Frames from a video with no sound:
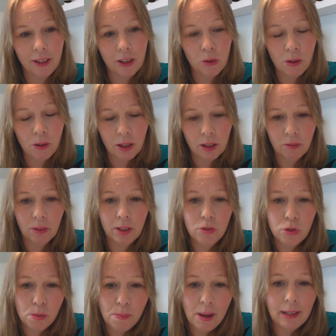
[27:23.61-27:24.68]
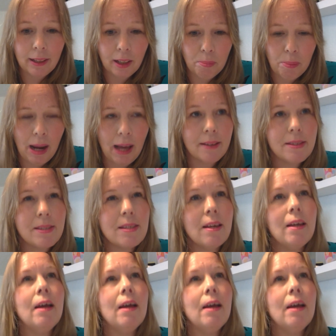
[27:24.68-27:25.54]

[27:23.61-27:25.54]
You're in a really traumatic place,